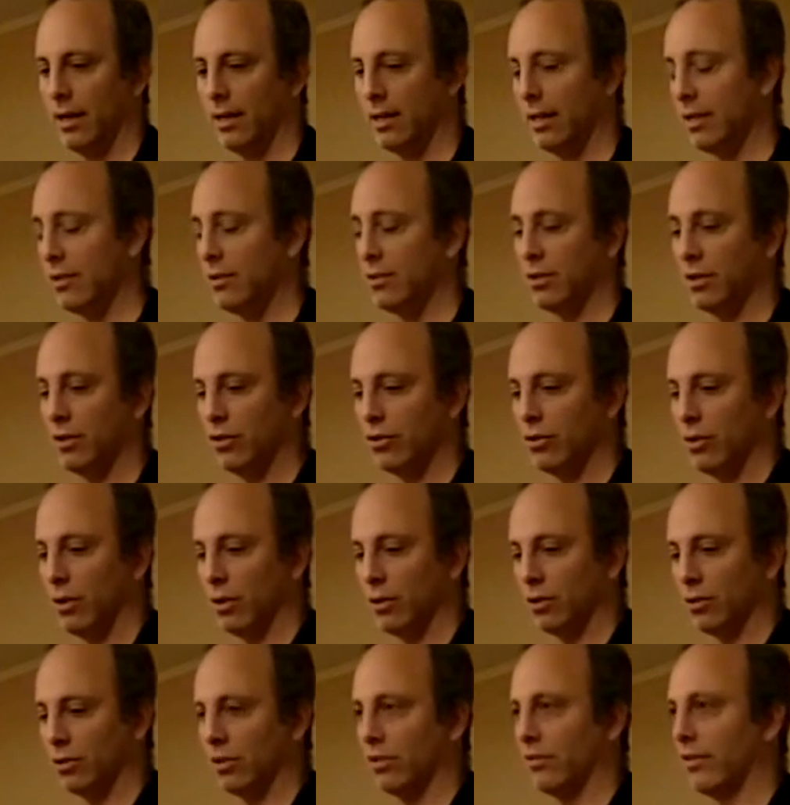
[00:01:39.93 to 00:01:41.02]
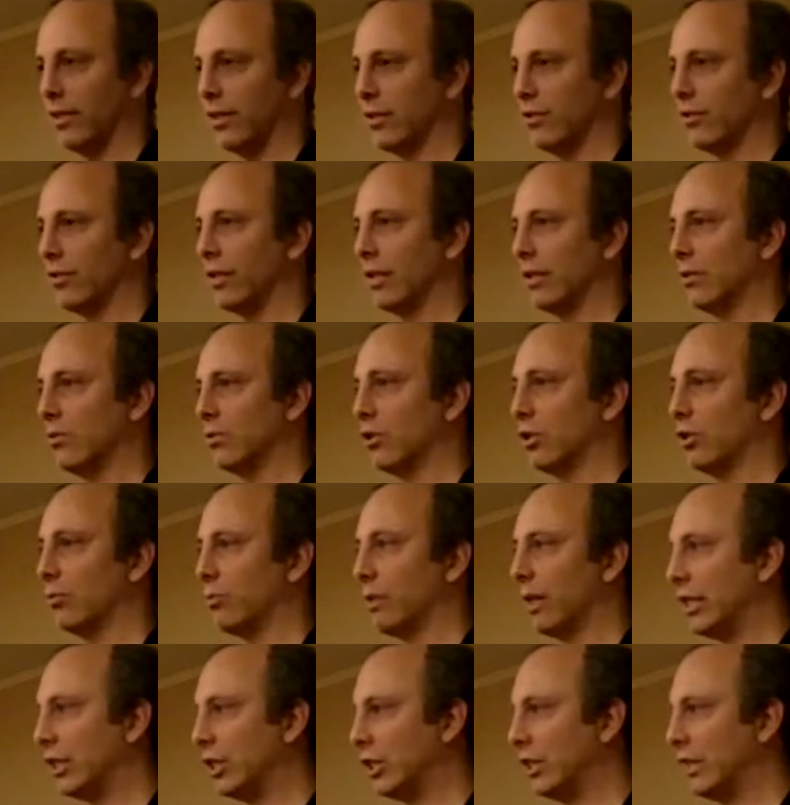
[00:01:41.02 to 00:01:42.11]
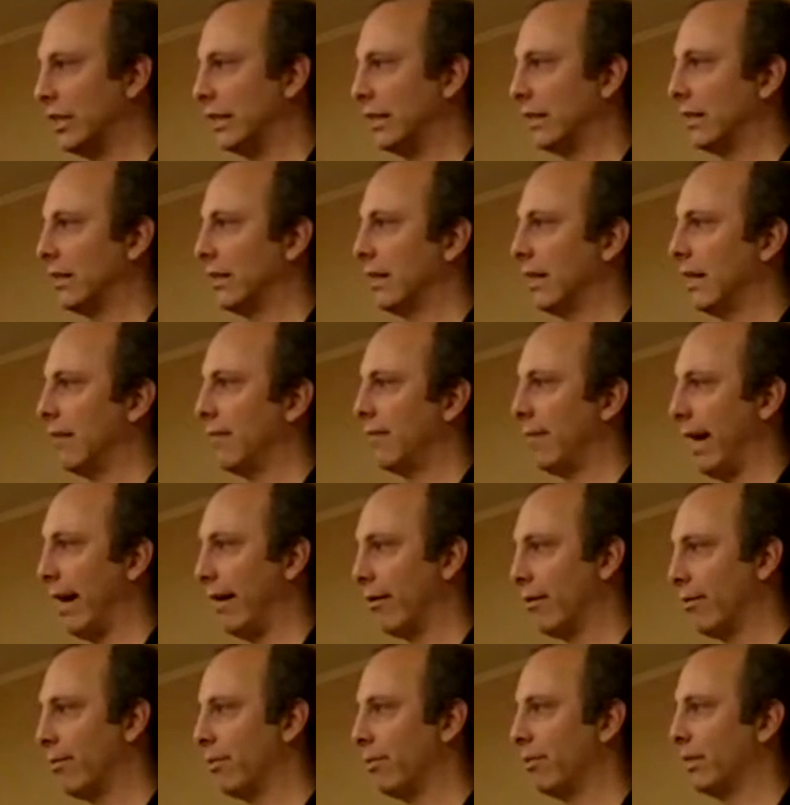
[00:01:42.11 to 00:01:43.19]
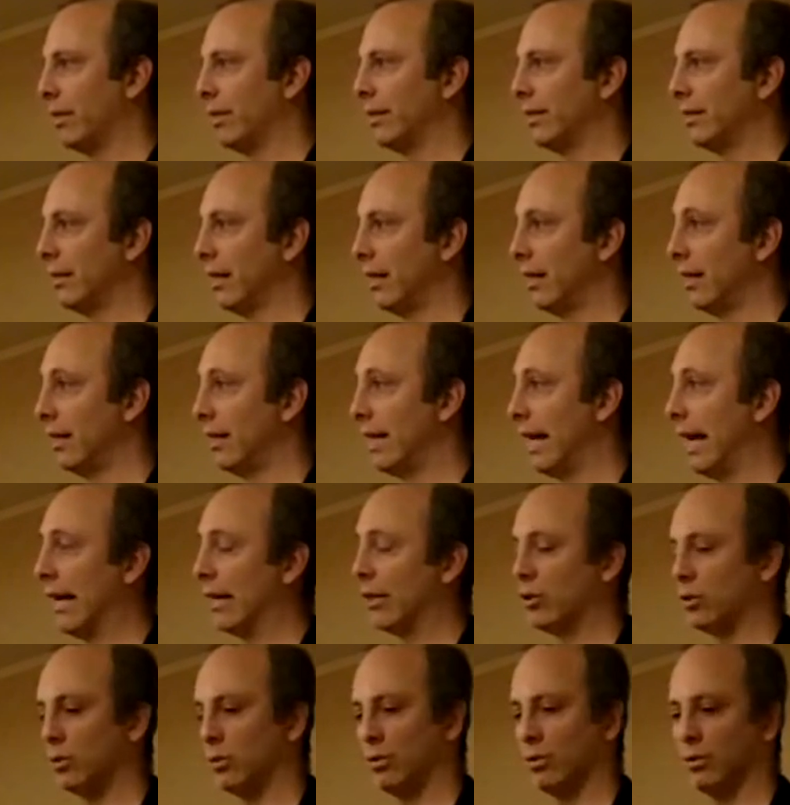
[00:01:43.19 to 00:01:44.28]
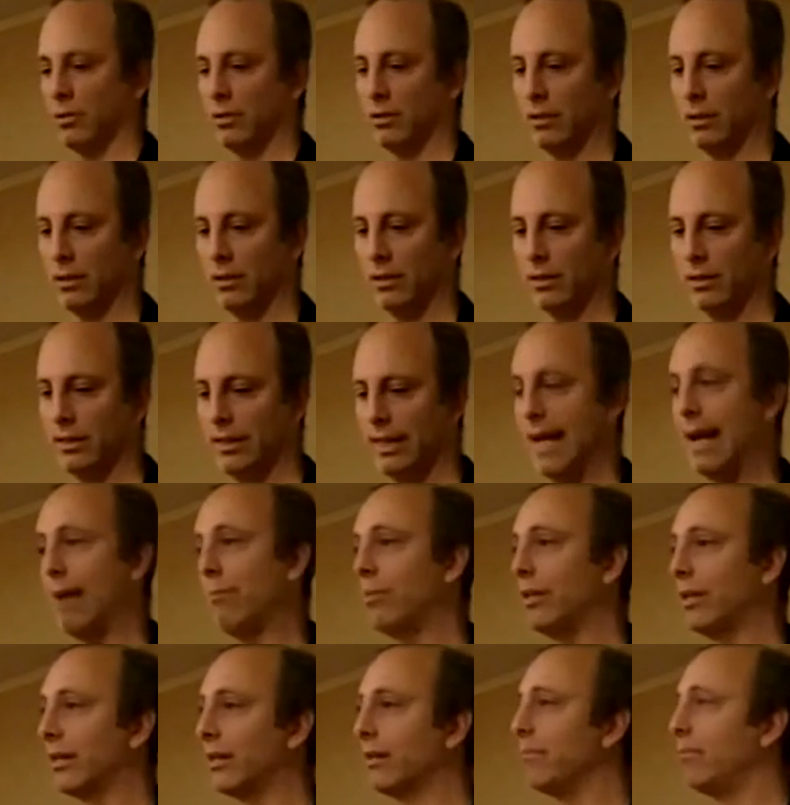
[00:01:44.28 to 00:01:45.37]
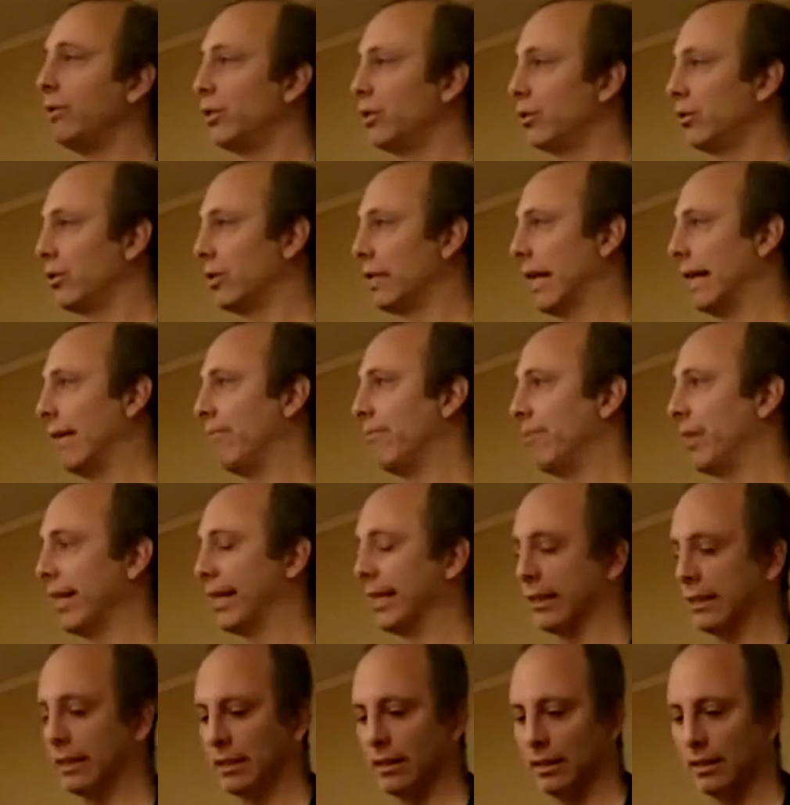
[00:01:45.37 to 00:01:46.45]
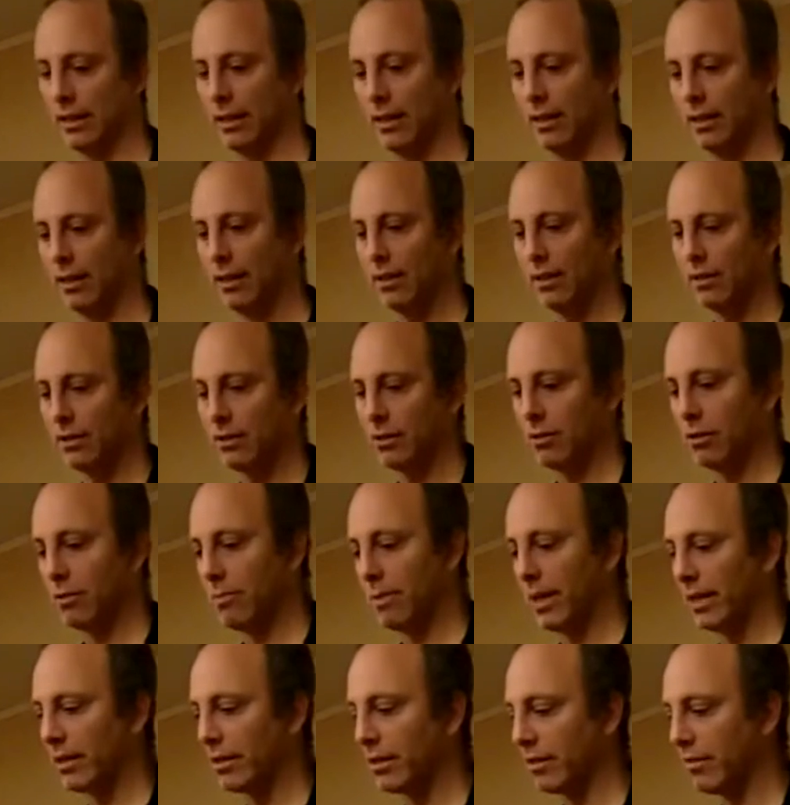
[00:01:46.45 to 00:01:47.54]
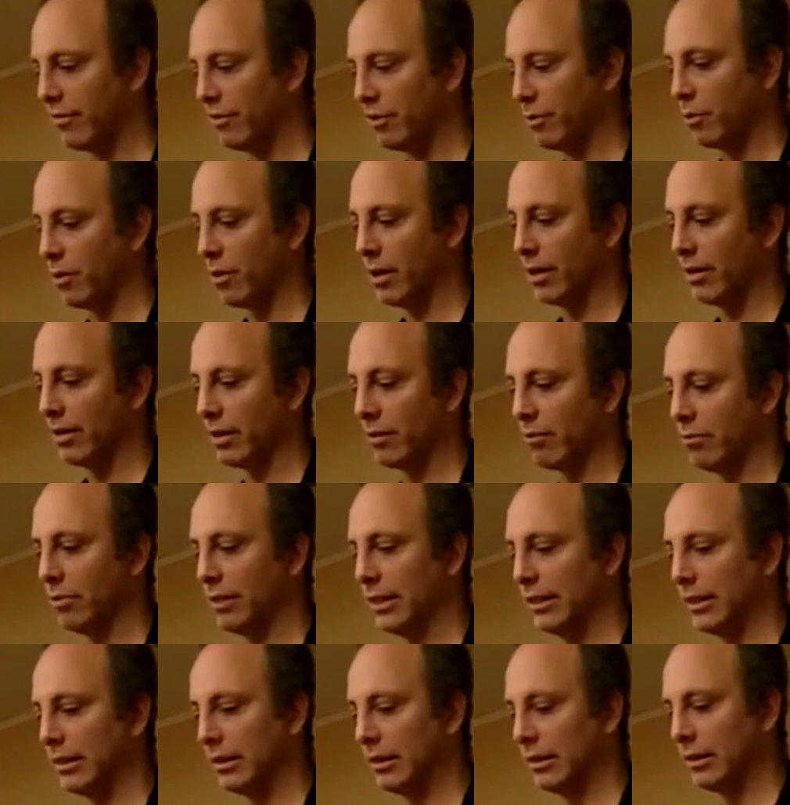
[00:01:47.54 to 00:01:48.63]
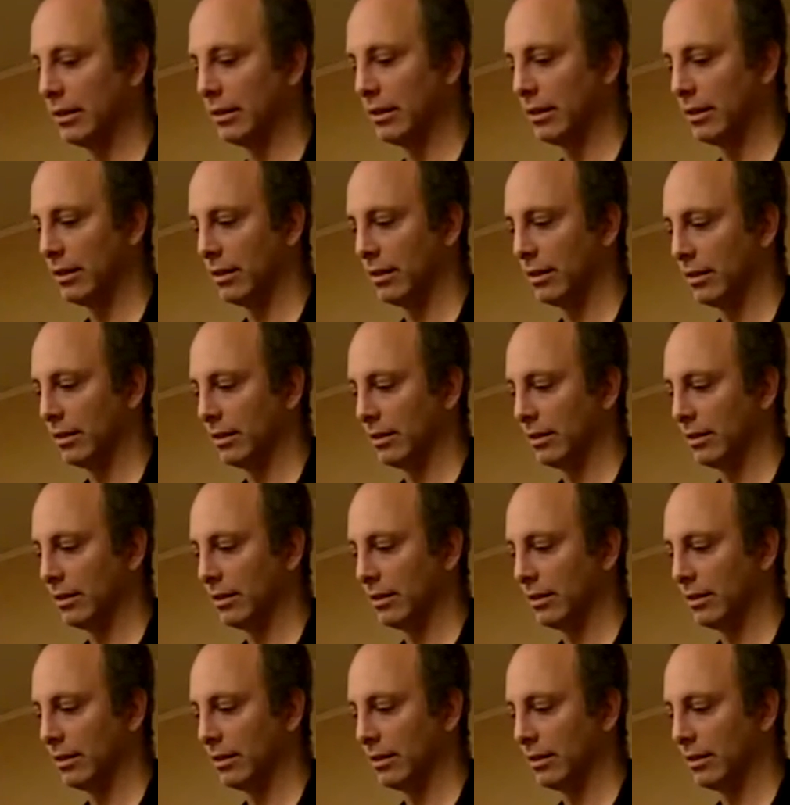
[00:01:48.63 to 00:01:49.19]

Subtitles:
and then you can do all sorts of other things with spreadsheets and PowerPoints and actual tablet computer type things. So depending on if you want a real,